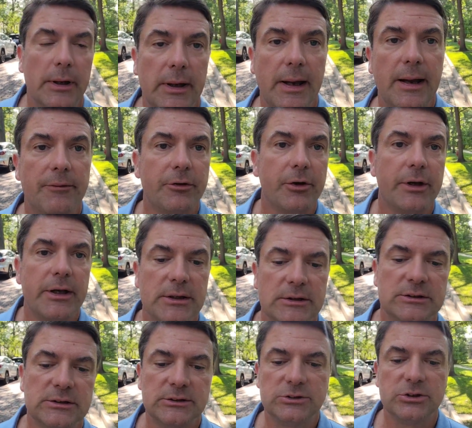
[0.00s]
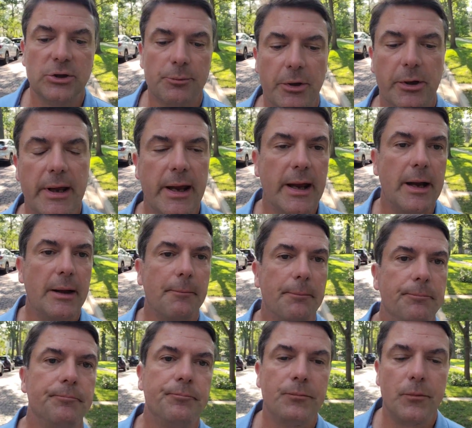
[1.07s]
have their kids in summer camp
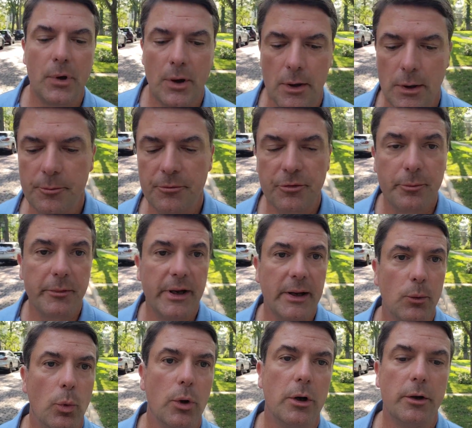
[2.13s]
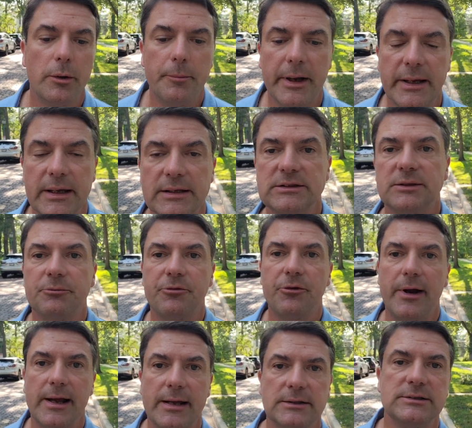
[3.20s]
um, from day one, making some
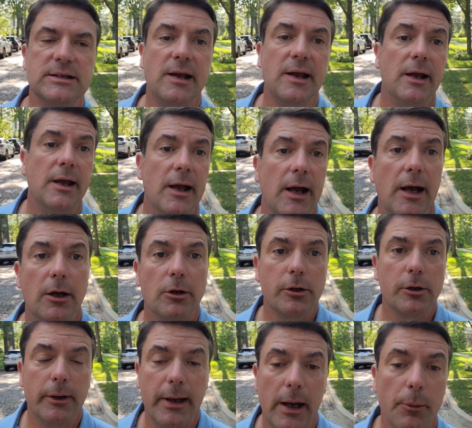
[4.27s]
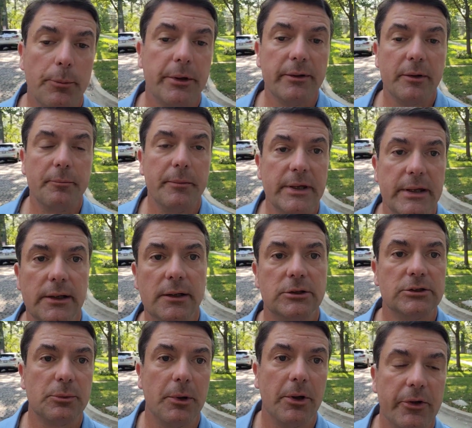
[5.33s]
friends, helping them meet
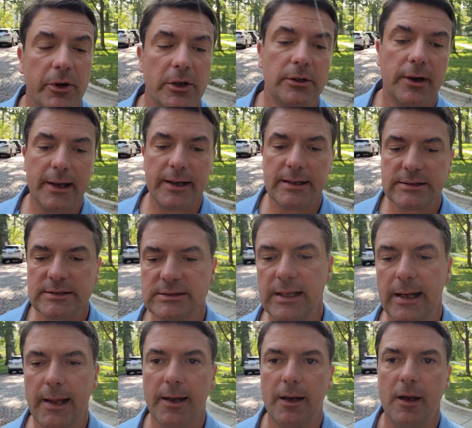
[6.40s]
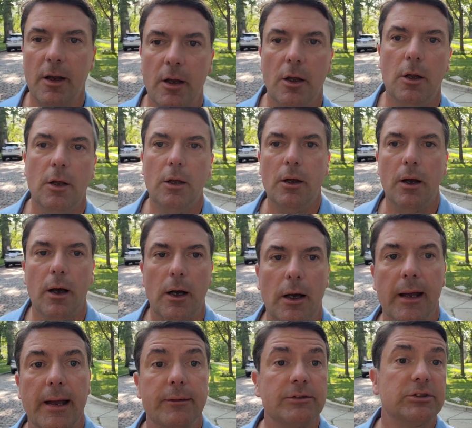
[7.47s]
some other clients that
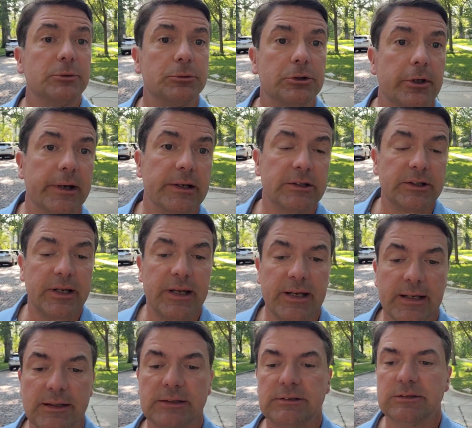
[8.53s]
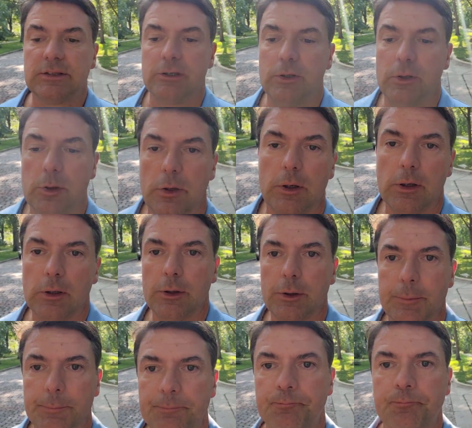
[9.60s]
uh, have similar age kids,
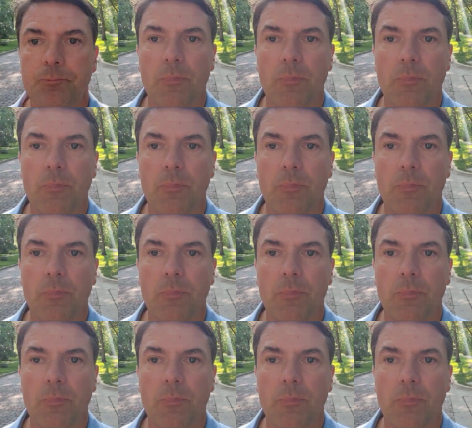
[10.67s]
um,